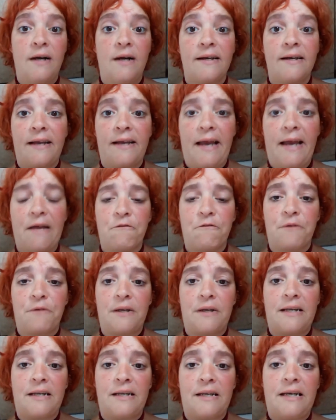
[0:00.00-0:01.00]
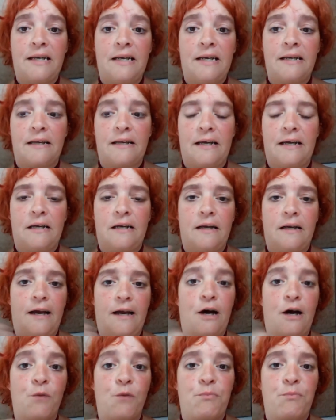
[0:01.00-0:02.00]
can't really like
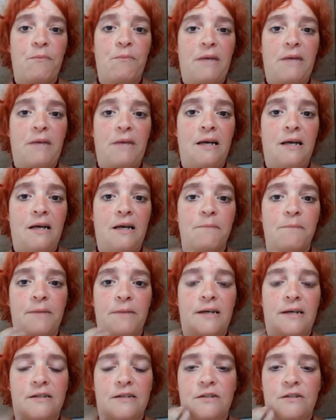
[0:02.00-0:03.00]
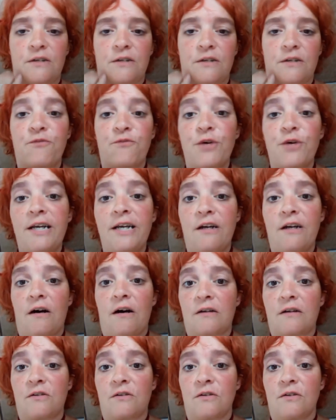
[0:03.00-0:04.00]
help me because they're free
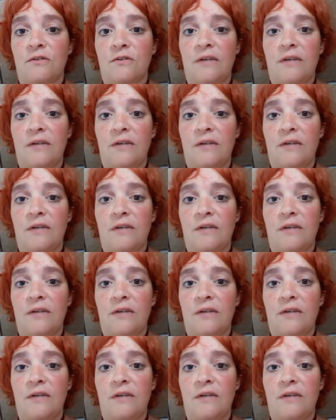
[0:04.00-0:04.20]
doctors,